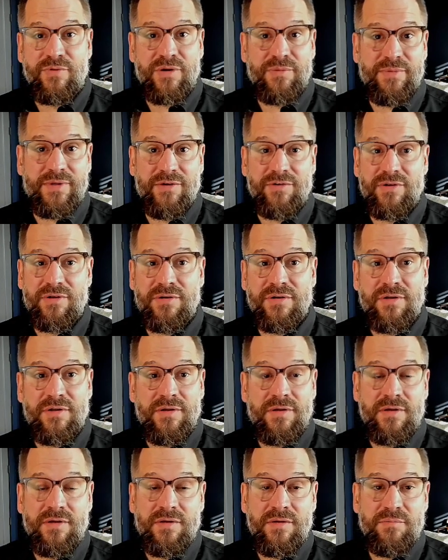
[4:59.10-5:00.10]
to be able to
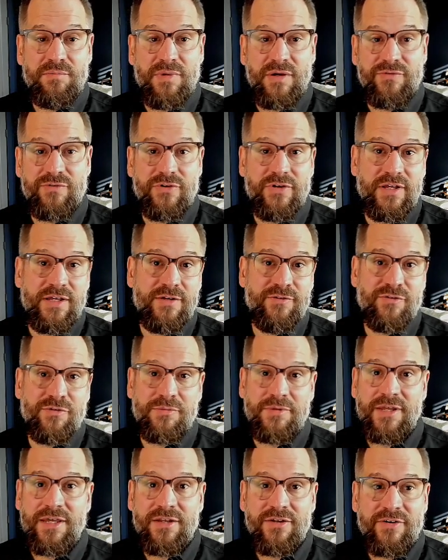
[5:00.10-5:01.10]
buffer data from
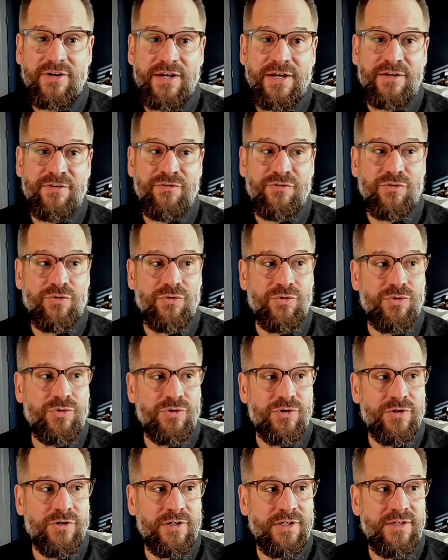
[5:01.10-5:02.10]
Telegraph
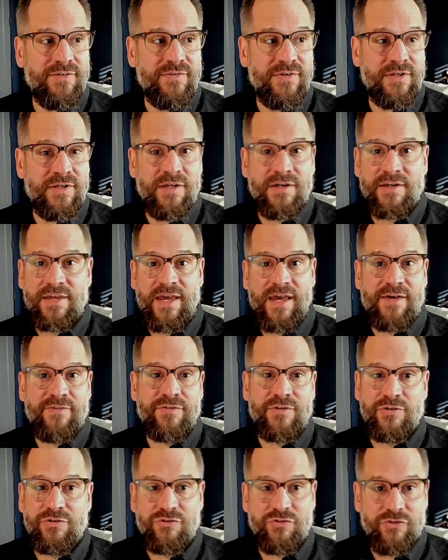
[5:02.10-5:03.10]
or even a
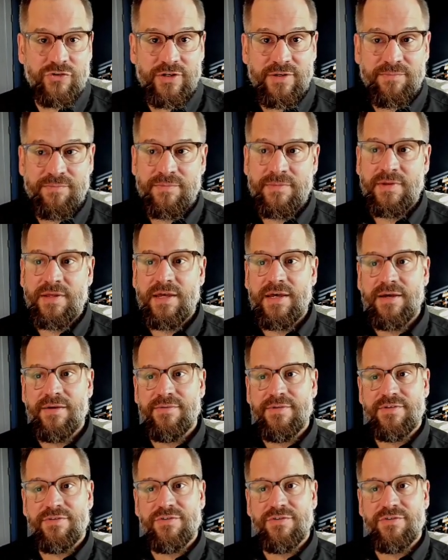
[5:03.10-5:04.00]
Kafka stream. This